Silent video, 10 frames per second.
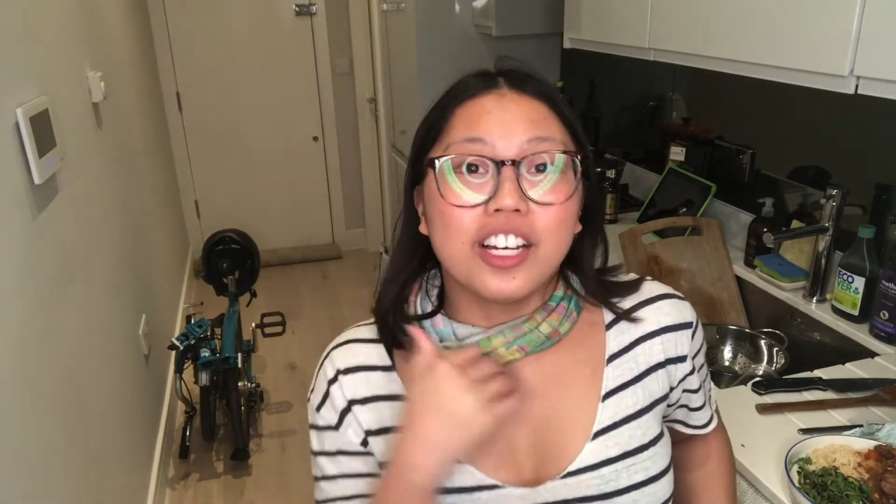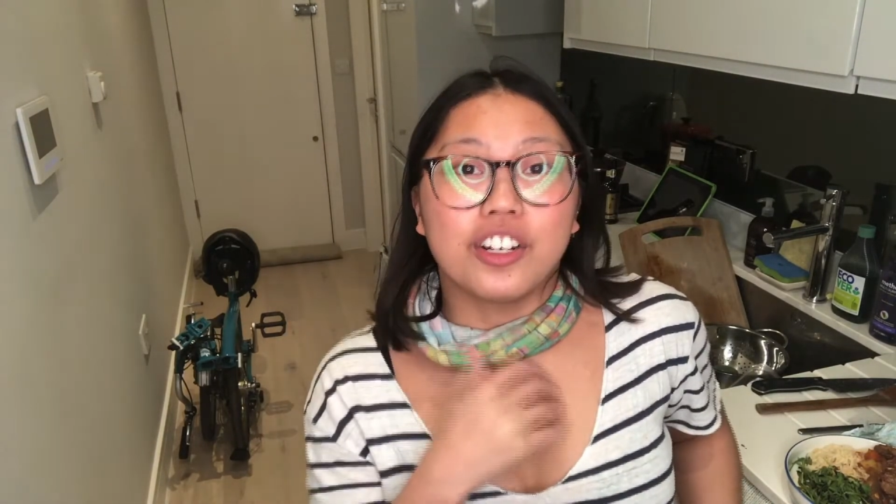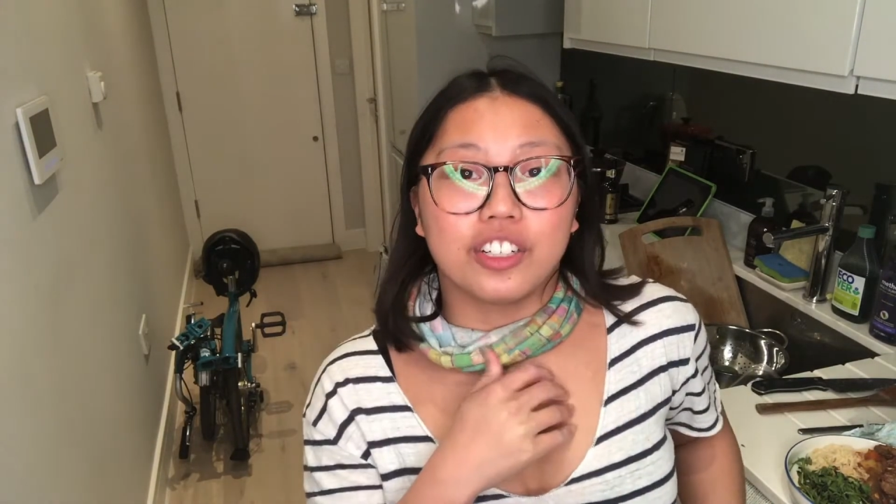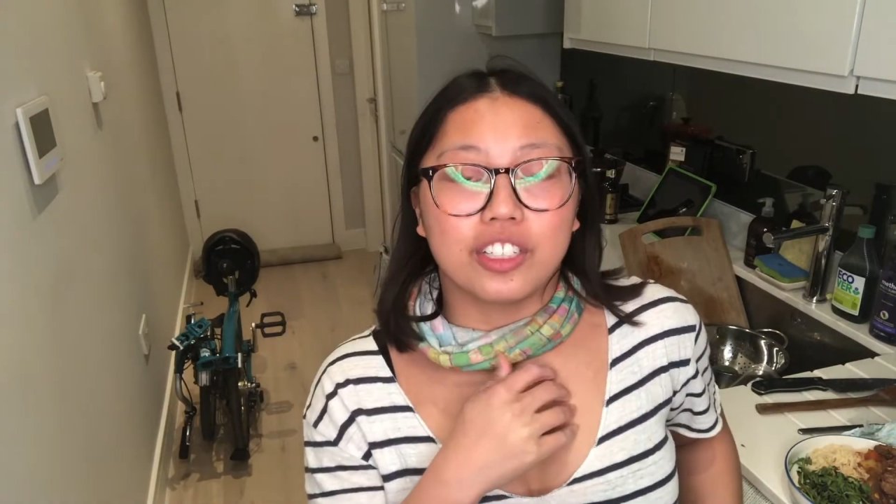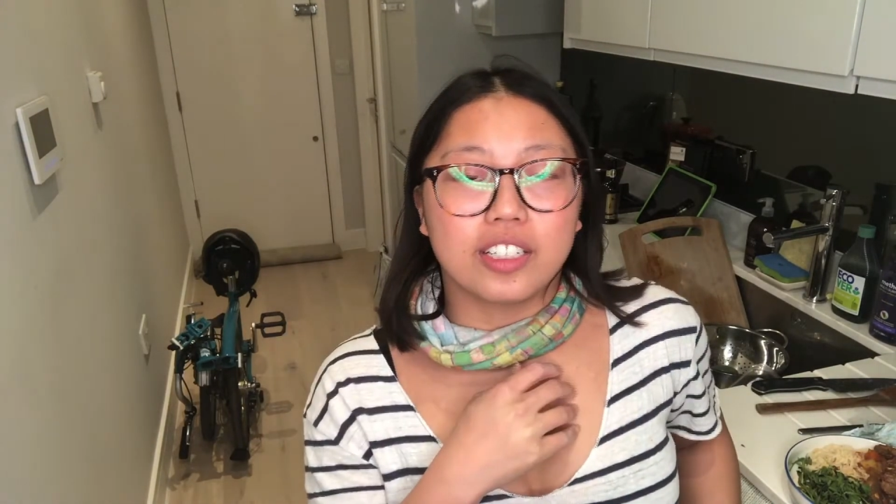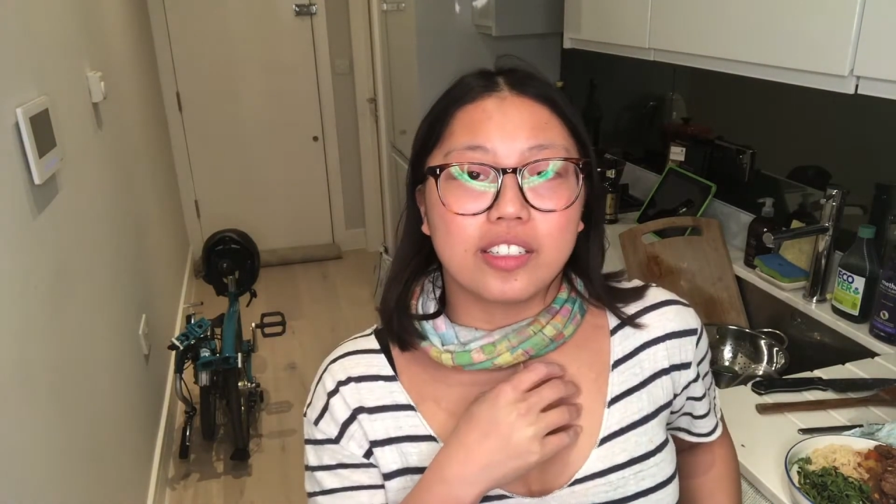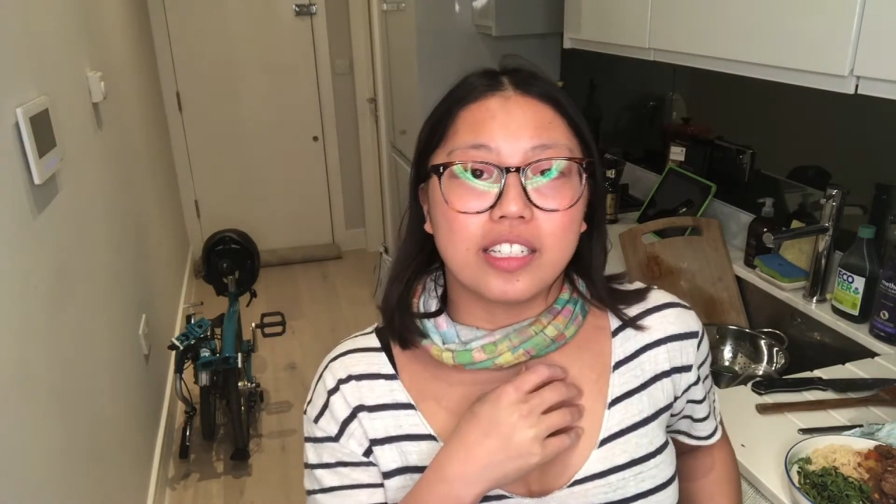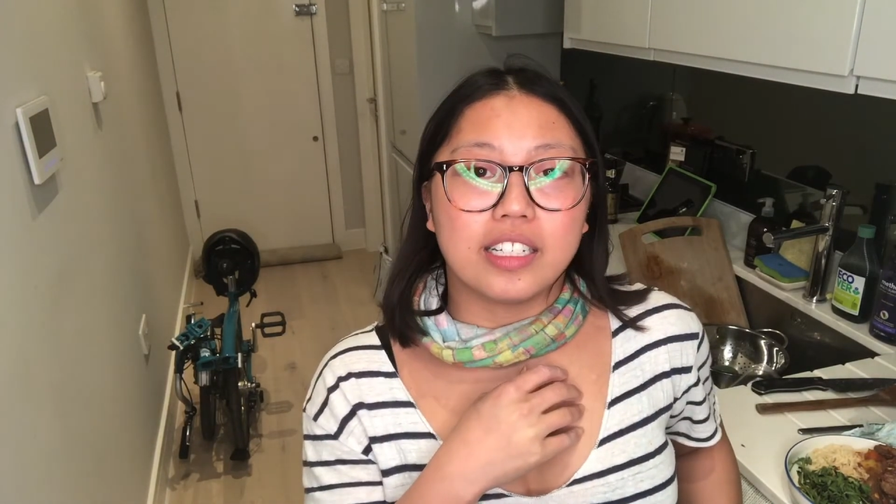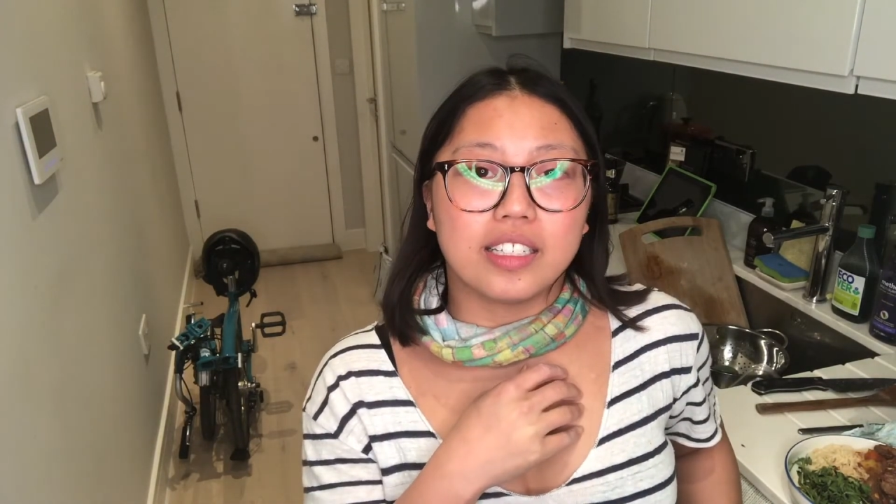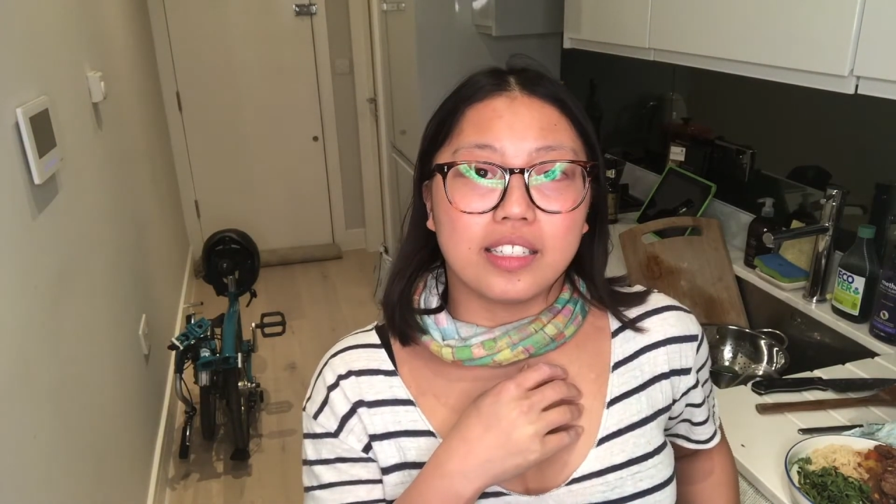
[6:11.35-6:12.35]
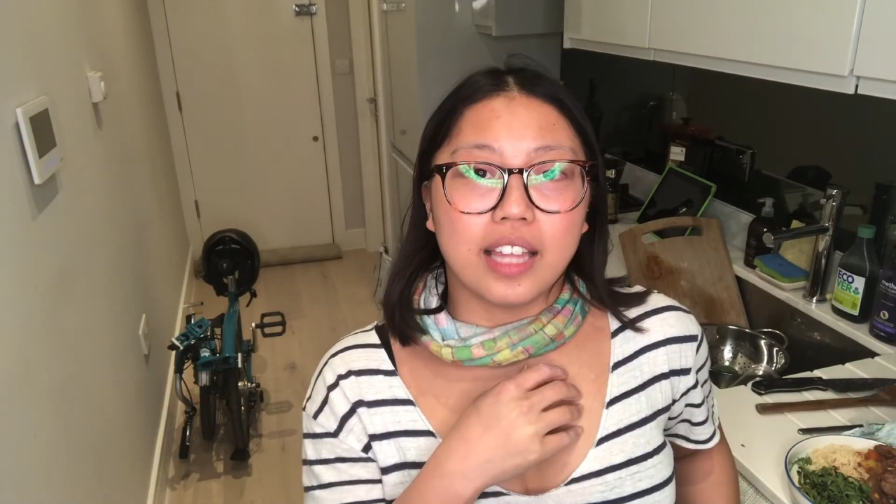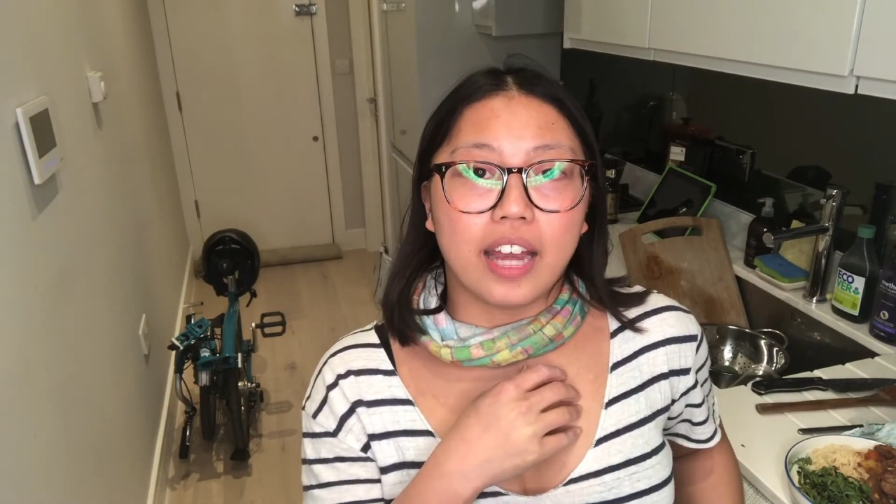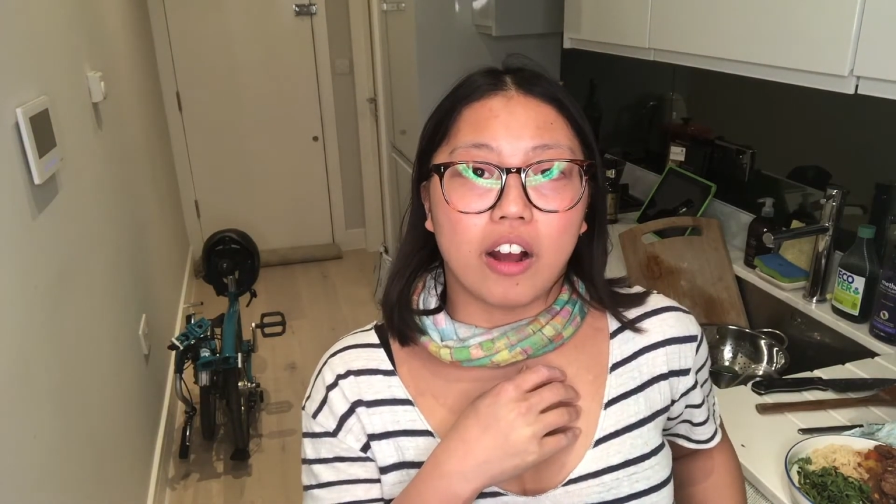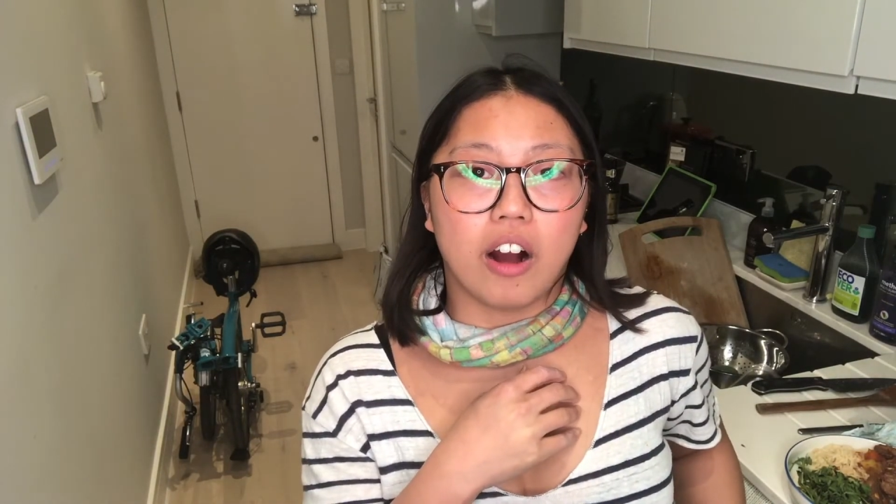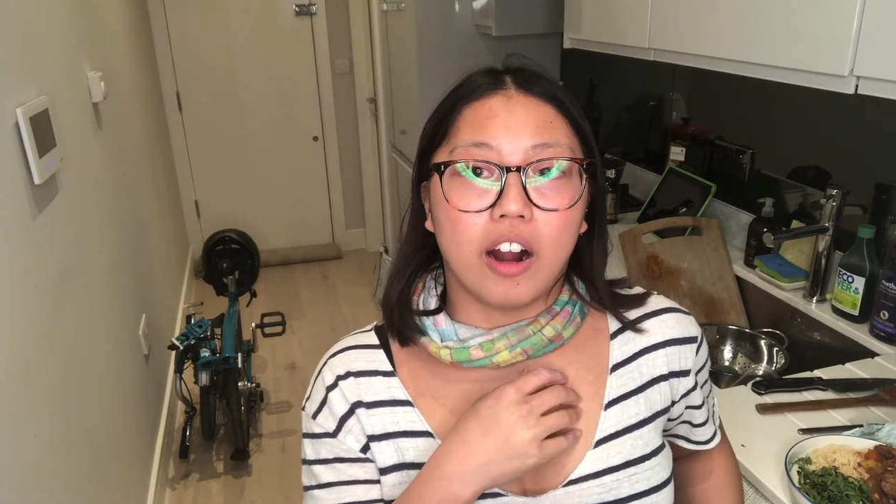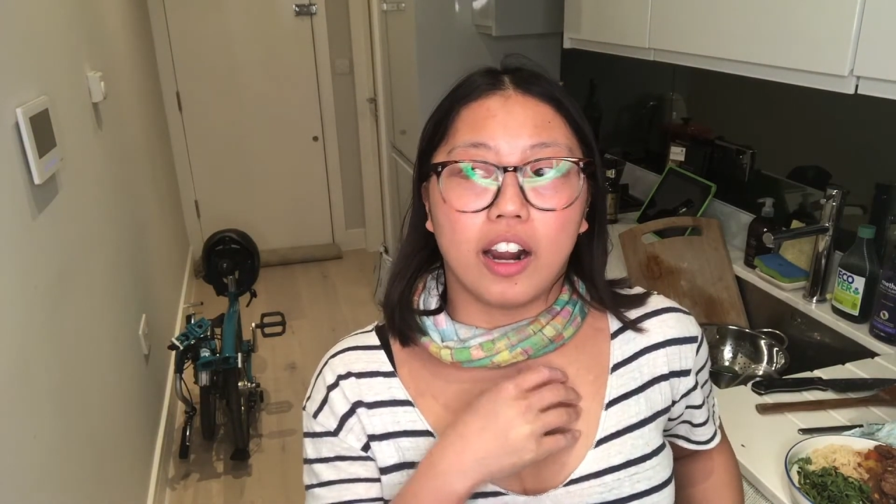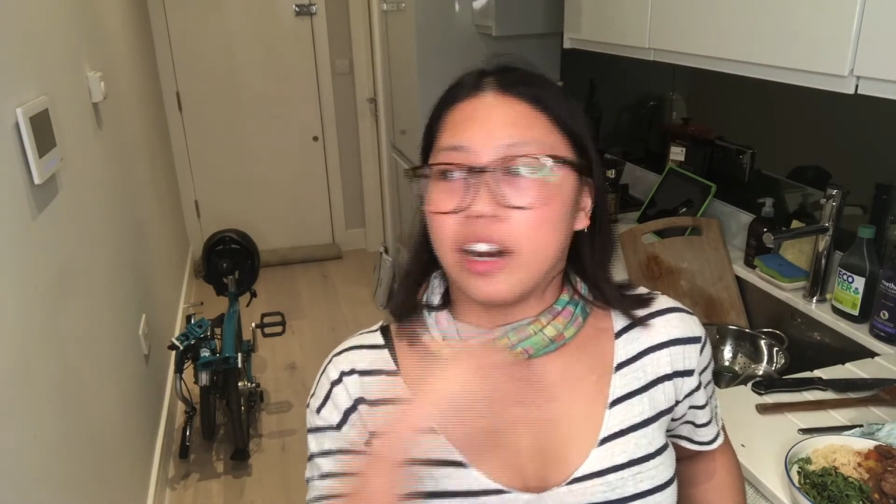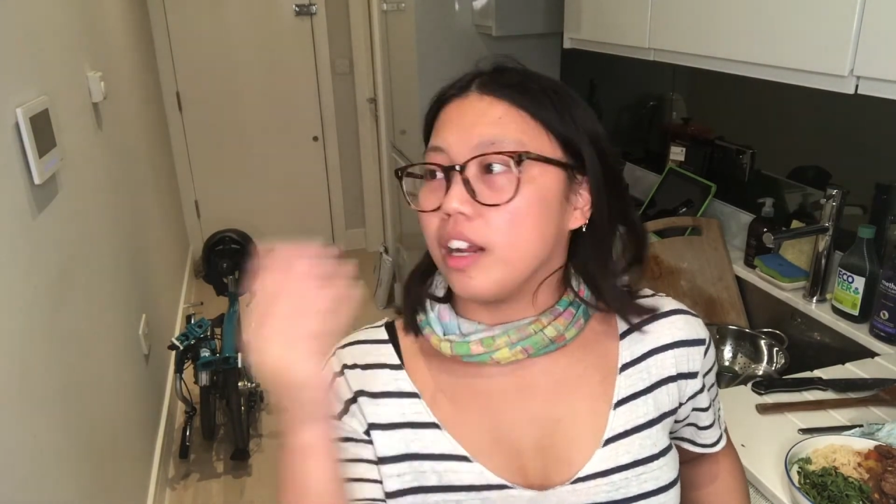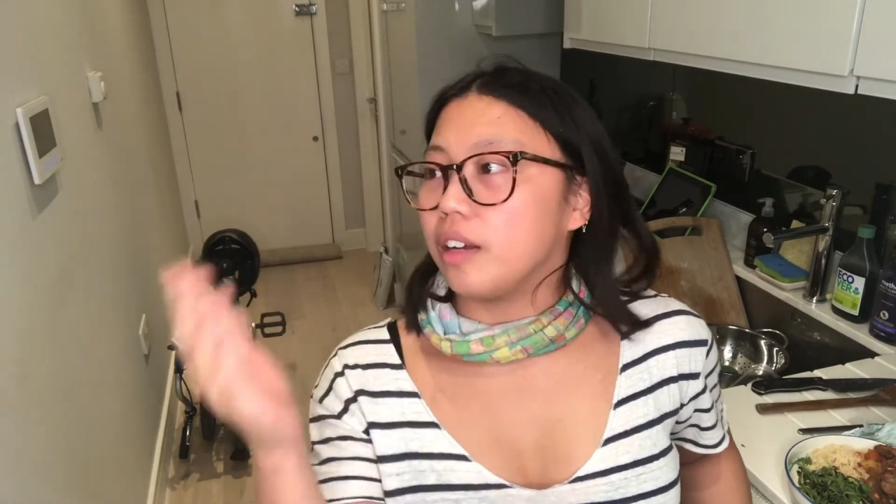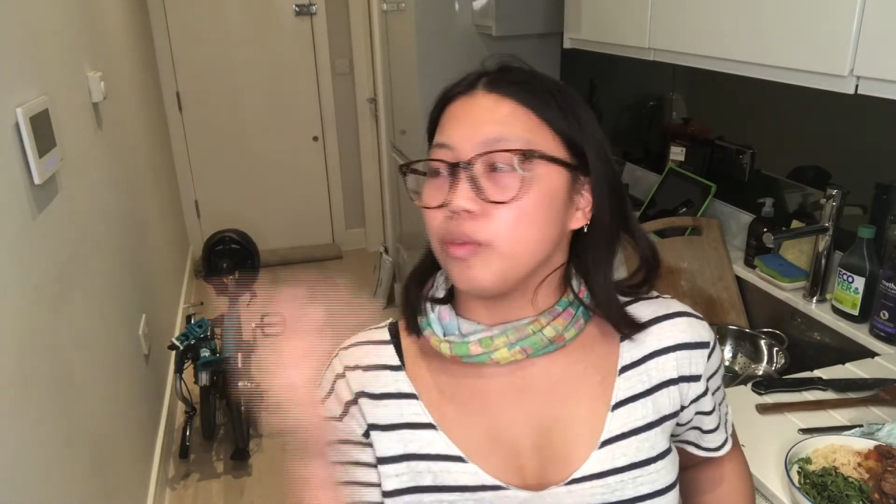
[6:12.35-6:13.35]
nurses that are